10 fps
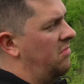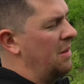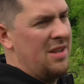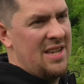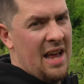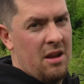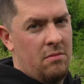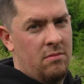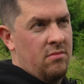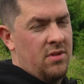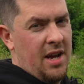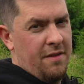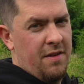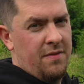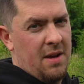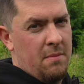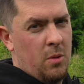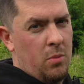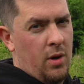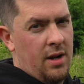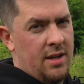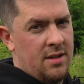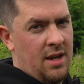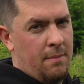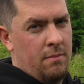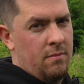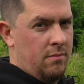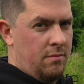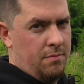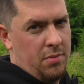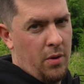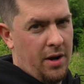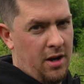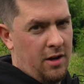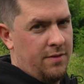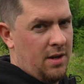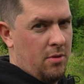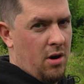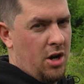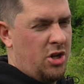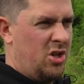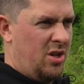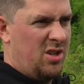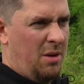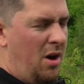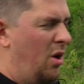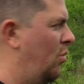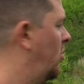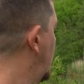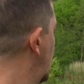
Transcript: maybe 10-15mm boilies, some broken off, some crushed, some whole.